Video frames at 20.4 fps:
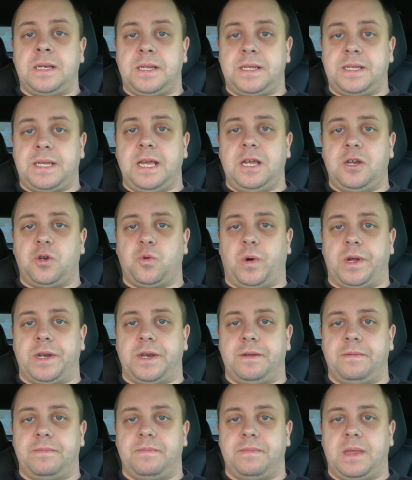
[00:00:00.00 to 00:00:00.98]
The second
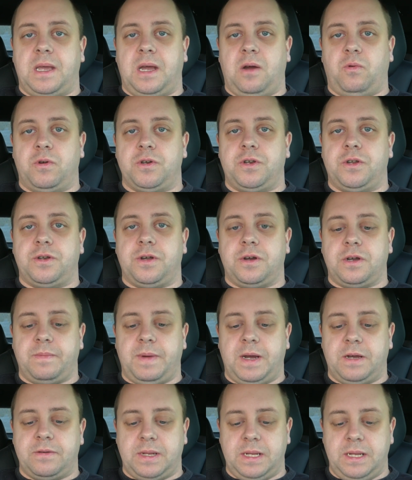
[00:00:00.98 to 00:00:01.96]
one I want to talk
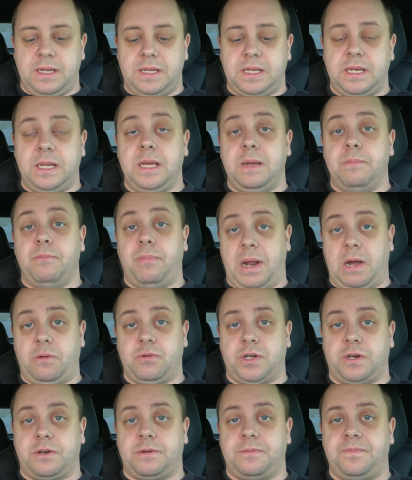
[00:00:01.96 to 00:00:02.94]
about is the
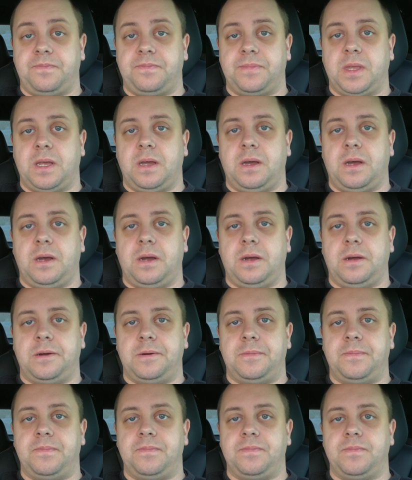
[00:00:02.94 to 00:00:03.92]
browser.
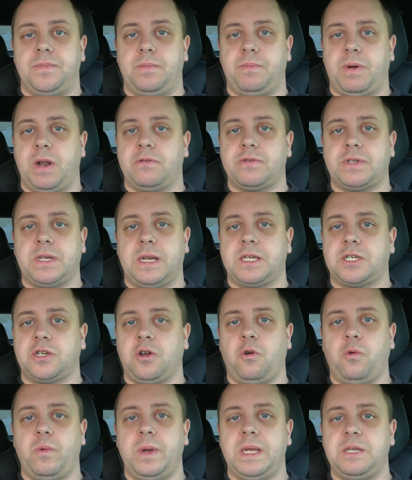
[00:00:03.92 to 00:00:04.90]
The browser has
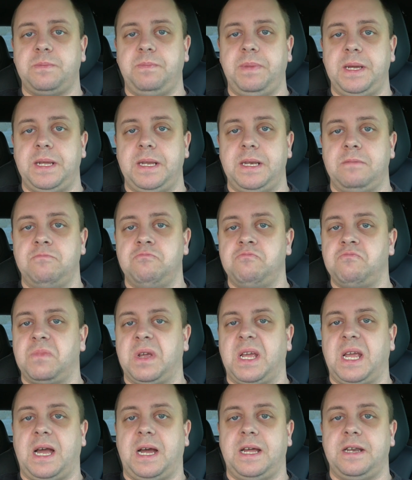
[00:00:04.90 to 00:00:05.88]
always been
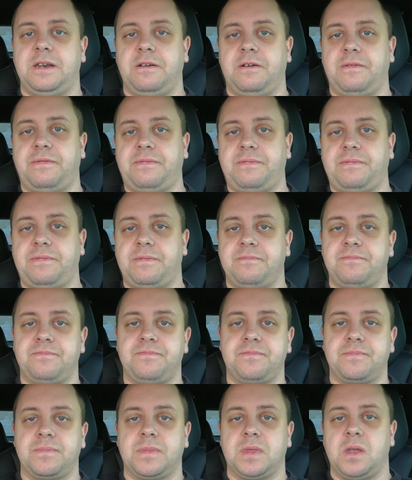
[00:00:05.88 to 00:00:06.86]
kind of
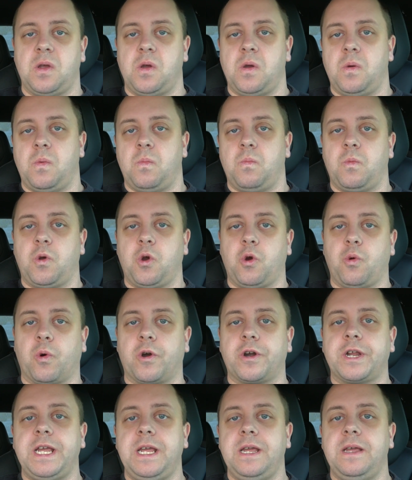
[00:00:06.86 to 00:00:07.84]

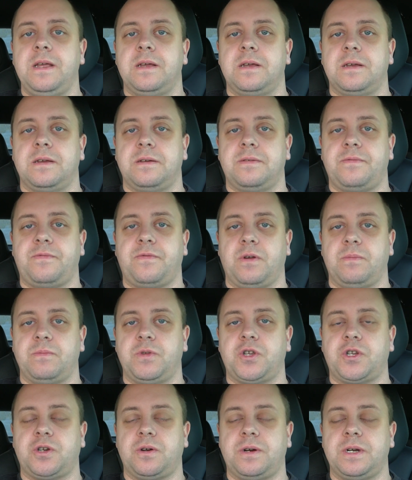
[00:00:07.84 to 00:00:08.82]
quirky
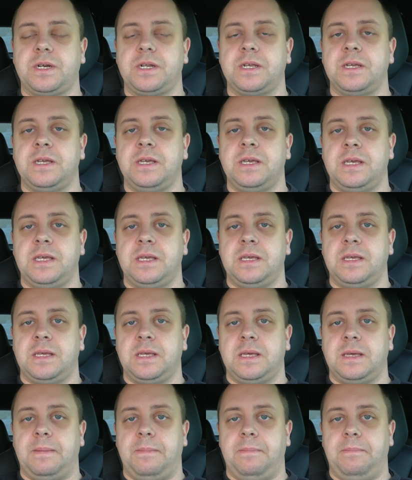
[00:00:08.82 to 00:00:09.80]
from the start,
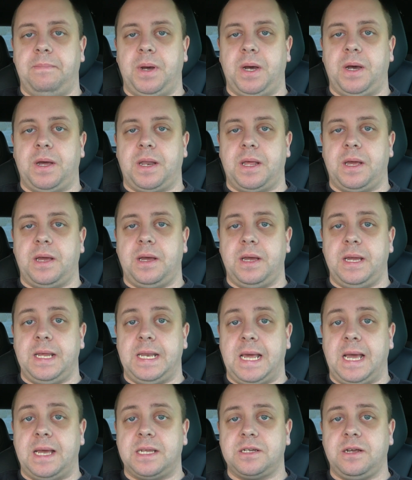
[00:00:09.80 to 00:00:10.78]
but
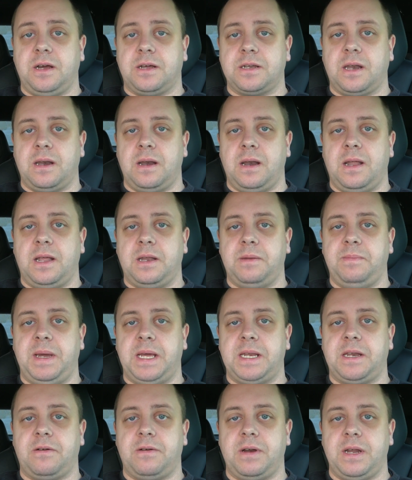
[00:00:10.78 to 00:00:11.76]
it has gotten a lot
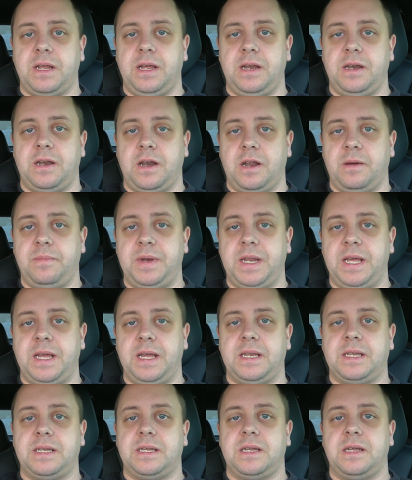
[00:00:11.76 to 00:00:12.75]
better in an
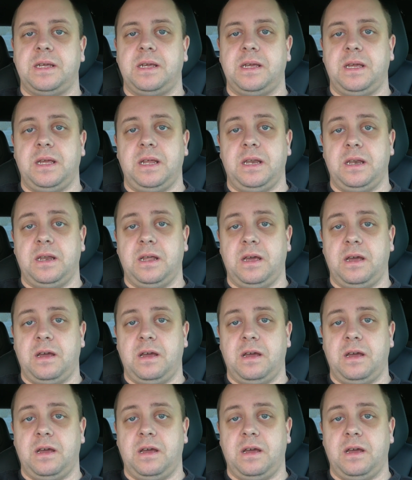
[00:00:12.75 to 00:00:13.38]
update in